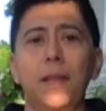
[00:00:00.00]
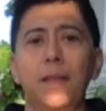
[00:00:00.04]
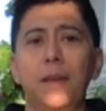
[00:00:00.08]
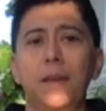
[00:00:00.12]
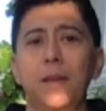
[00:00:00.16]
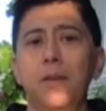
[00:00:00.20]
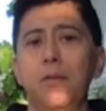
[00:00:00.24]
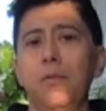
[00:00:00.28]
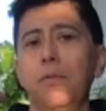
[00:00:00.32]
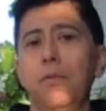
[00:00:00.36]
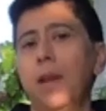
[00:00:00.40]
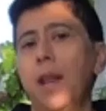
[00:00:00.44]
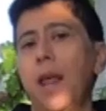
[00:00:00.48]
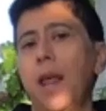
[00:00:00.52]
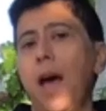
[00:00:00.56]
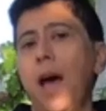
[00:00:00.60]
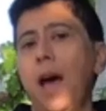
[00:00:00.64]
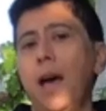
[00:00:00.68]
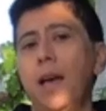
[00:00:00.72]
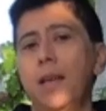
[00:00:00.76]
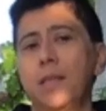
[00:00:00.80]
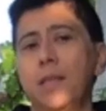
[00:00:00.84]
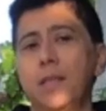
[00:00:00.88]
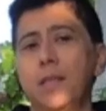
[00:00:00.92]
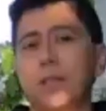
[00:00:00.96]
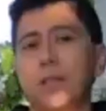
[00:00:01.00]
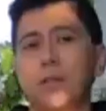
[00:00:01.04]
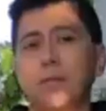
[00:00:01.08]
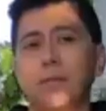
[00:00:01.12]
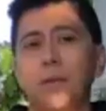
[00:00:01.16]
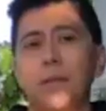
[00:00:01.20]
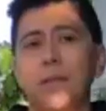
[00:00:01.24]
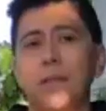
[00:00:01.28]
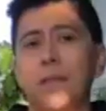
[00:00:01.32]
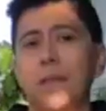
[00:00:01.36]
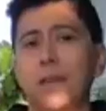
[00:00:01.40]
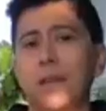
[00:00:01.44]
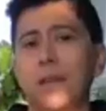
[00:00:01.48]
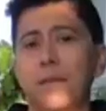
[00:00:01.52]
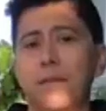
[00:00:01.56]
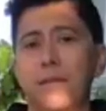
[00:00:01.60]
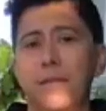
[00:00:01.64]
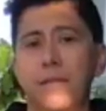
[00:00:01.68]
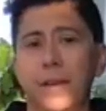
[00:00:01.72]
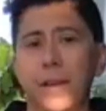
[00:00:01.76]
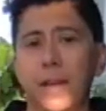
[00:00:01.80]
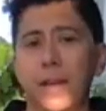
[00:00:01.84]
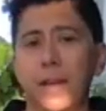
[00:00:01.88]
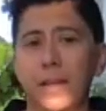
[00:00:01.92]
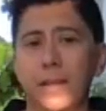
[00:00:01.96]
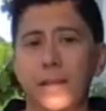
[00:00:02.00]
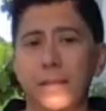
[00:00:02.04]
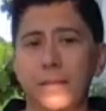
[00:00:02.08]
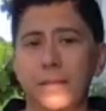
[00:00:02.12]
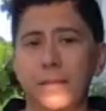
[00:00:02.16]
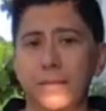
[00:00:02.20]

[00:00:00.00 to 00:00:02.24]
that you will ask to a dear friend,